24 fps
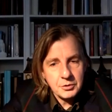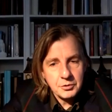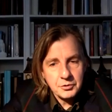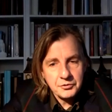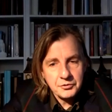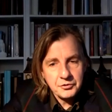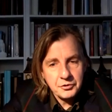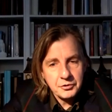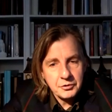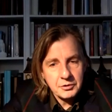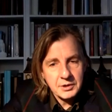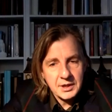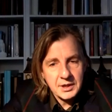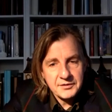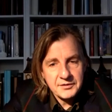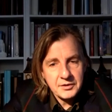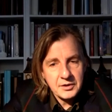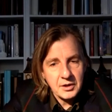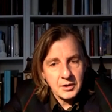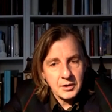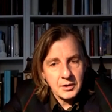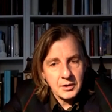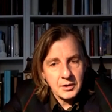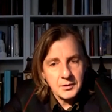also as
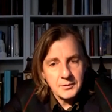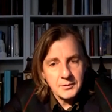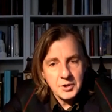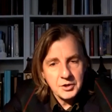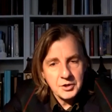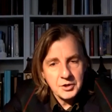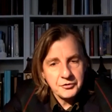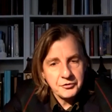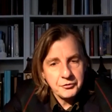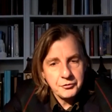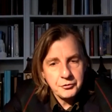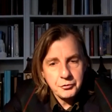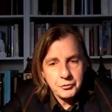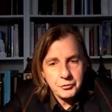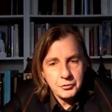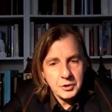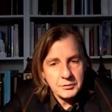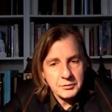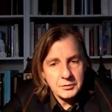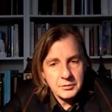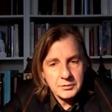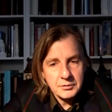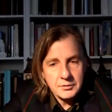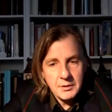a, a
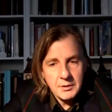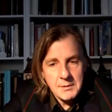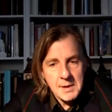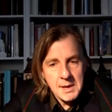student